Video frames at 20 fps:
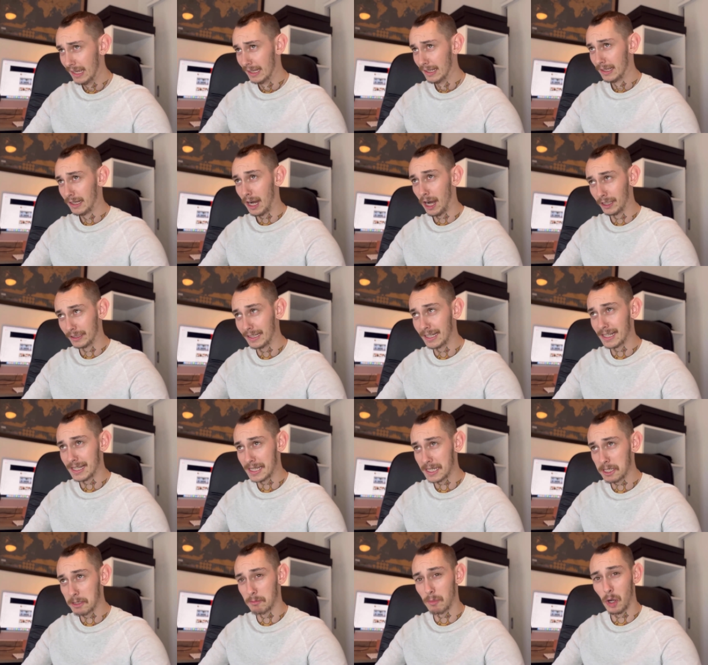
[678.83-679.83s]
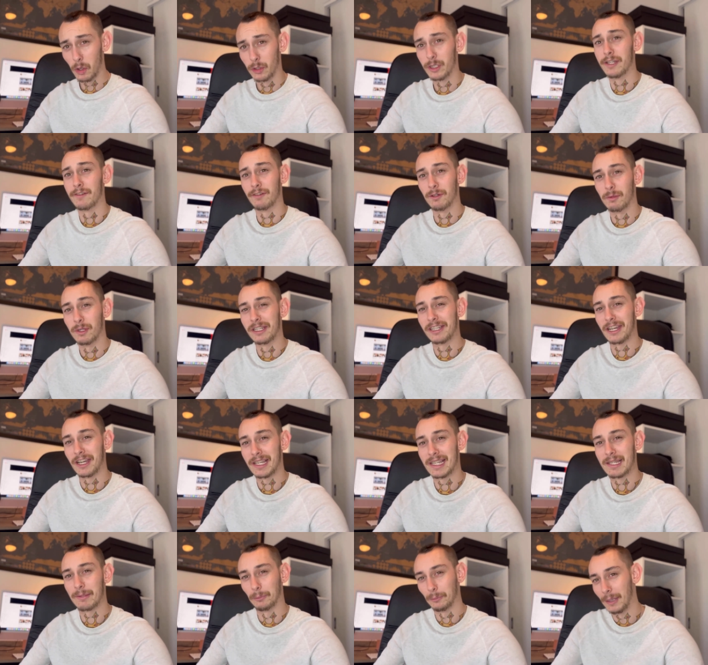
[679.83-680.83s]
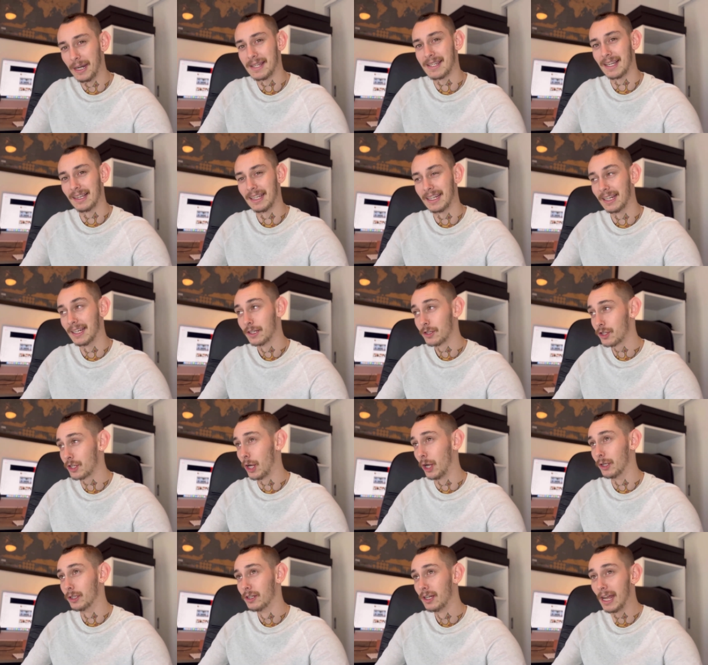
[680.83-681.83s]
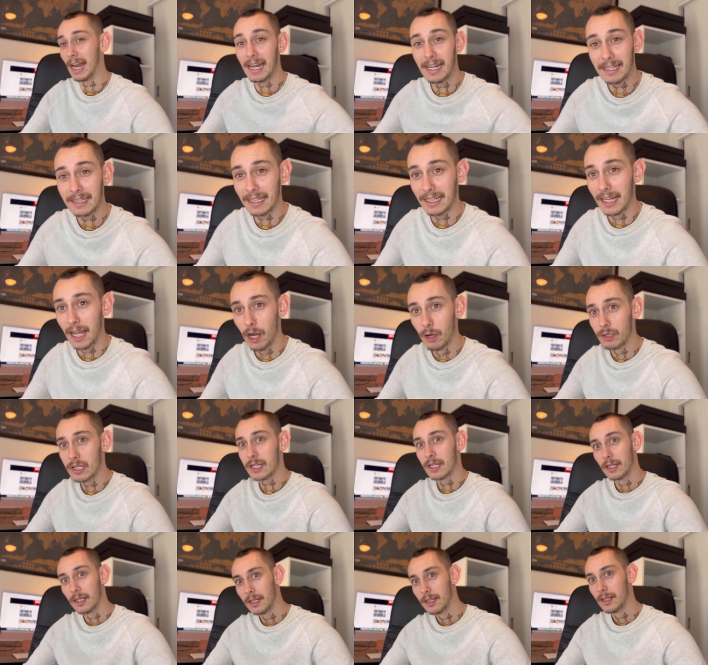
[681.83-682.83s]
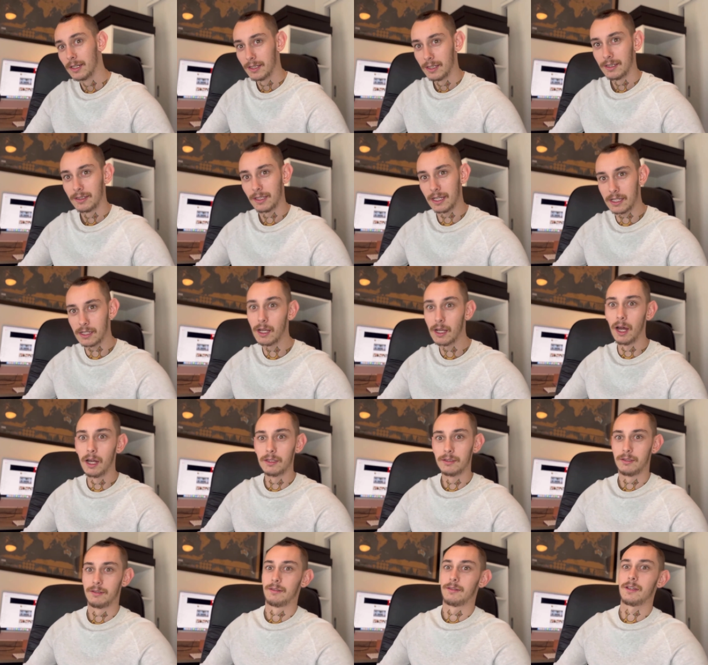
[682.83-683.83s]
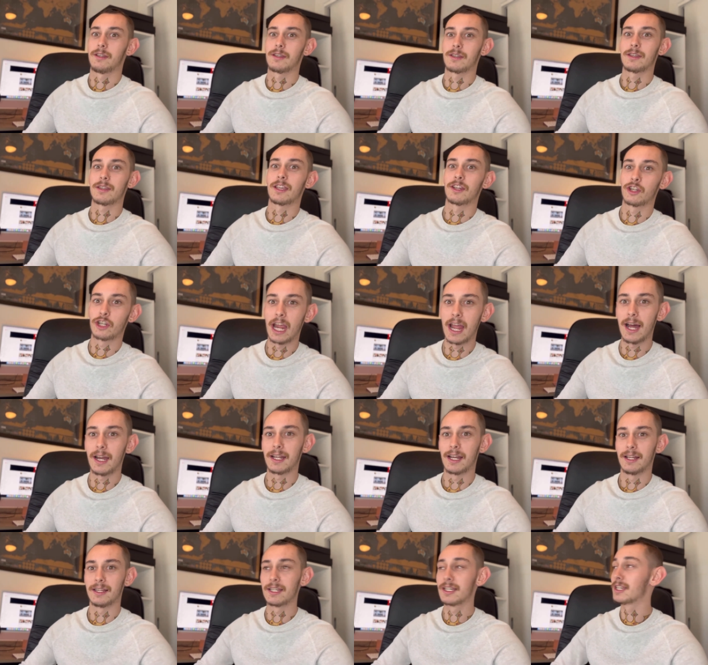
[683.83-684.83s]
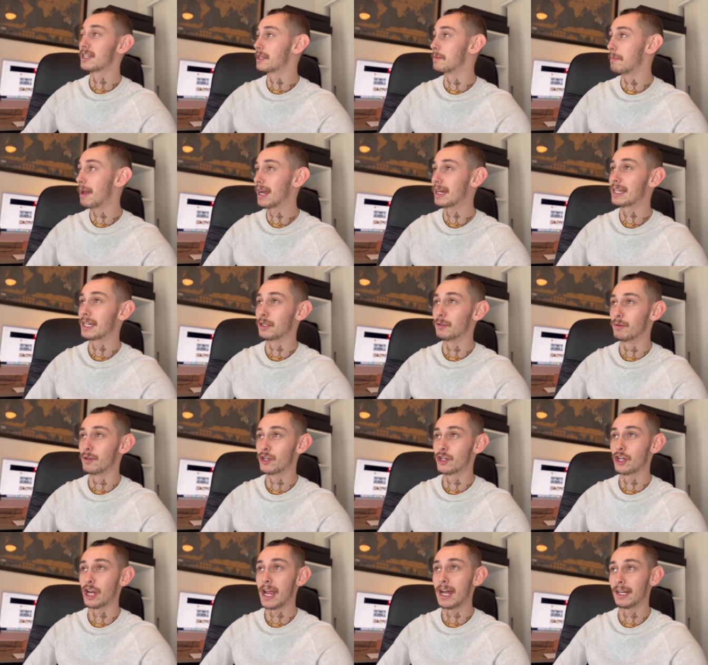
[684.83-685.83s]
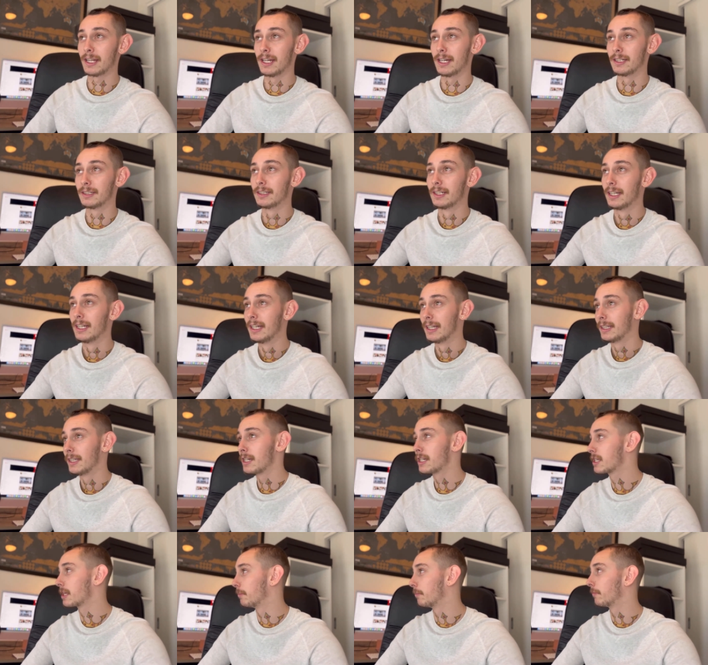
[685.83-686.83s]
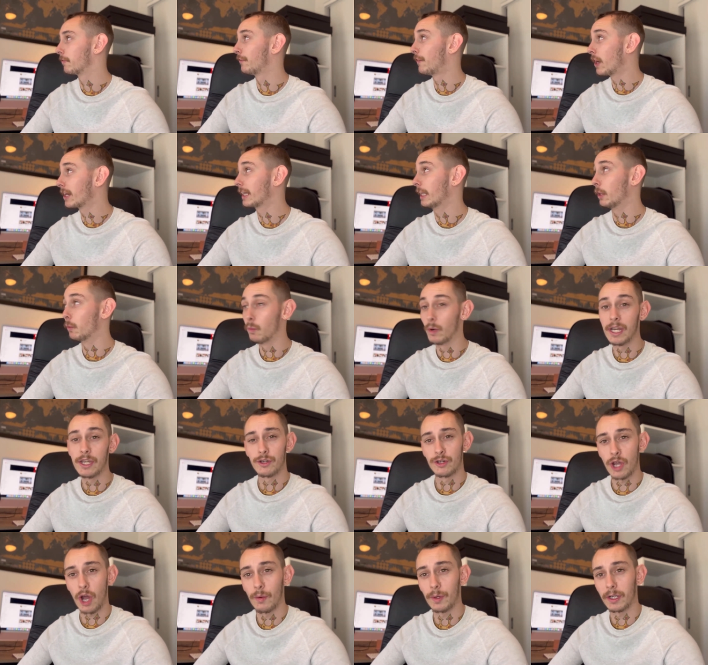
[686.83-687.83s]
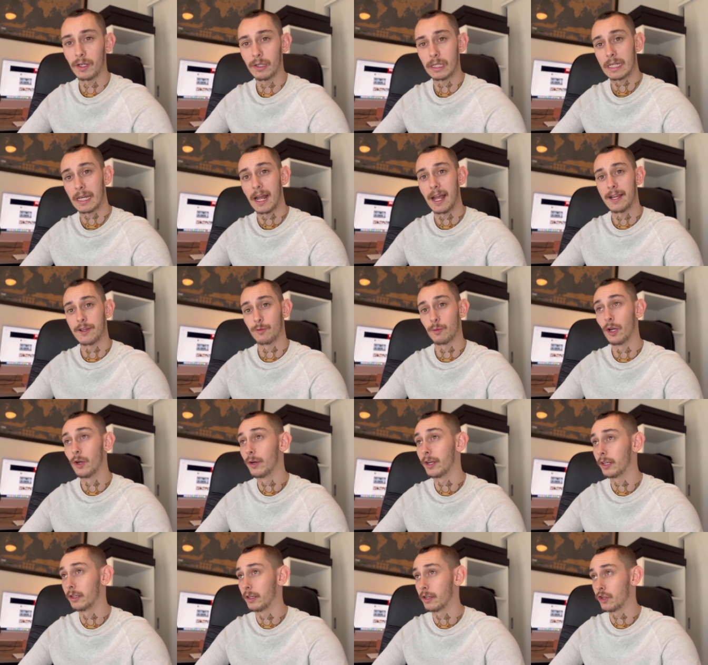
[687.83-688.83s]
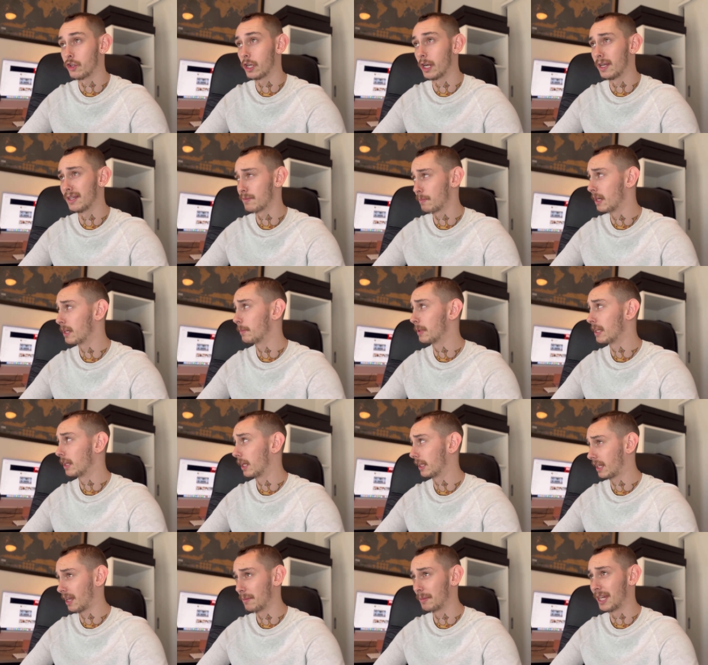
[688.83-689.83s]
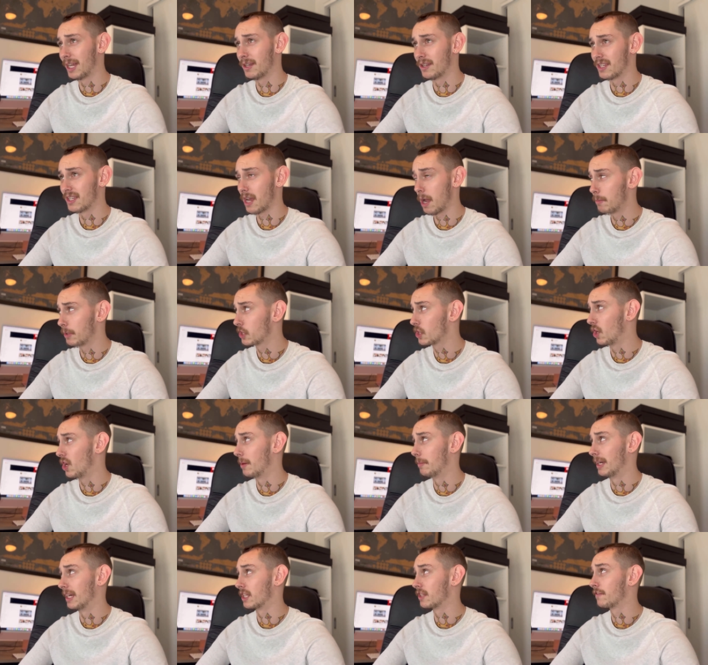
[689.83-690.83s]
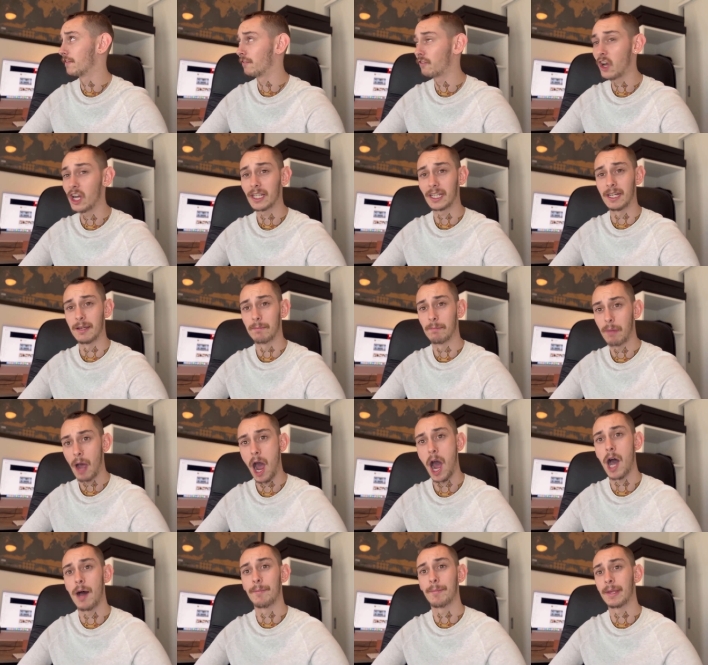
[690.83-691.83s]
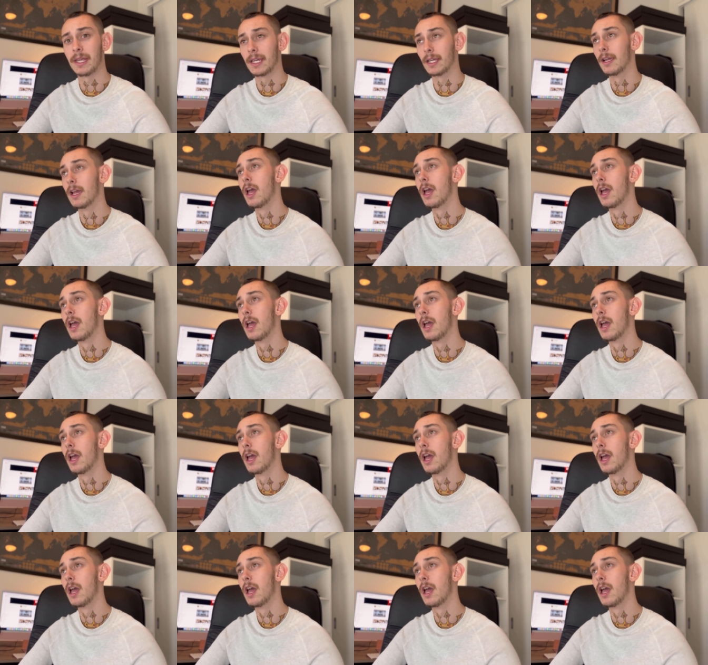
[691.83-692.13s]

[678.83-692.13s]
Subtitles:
I'd get smoked if it was just wrestling. So anything else? Let's go. This is the shout out. This is the Maxical shout out. There's some fucking wind going on today as well here in Australia. It's meant to be like coming into summertime and it's fucking pumping